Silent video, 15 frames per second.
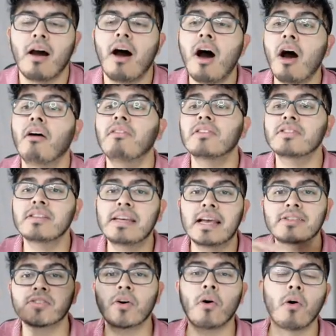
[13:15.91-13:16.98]
Obviously,
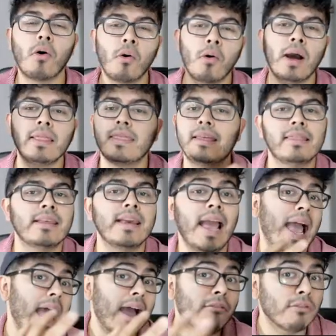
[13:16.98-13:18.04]
as a whole, I think the
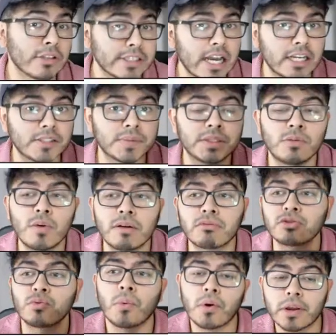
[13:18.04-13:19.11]
advertisement,
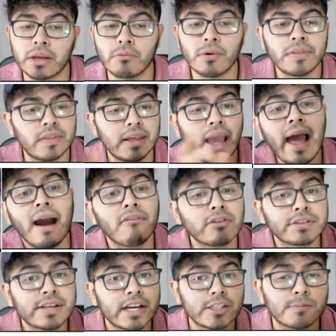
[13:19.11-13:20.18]
whoever's working with the
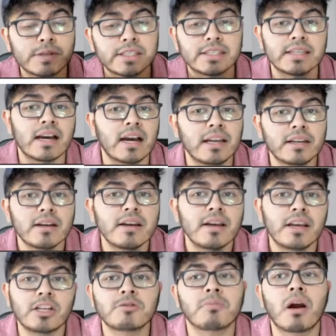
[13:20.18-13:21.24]
advertisement side,
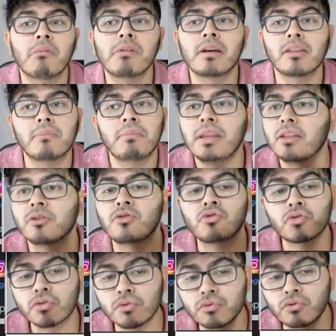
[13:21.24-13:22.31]
is probably going to be the
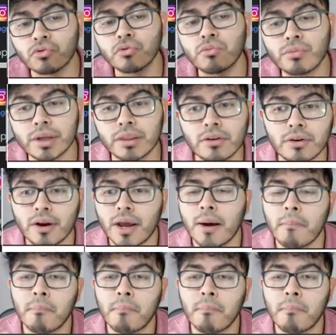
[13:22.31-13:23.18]
true true winner.